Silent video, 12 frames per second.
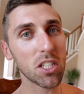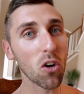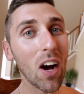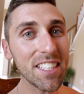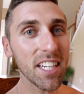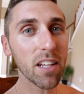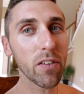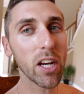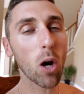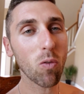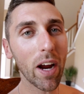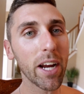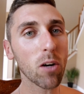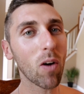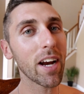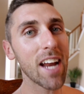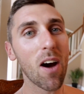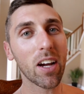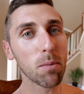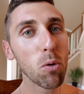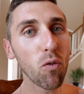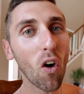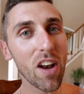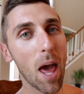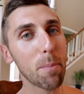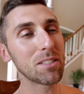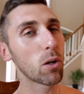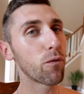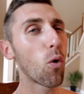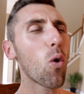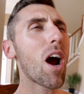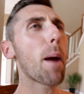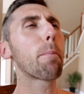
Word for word: So let's end the video right here, right now. I can move on to episode four.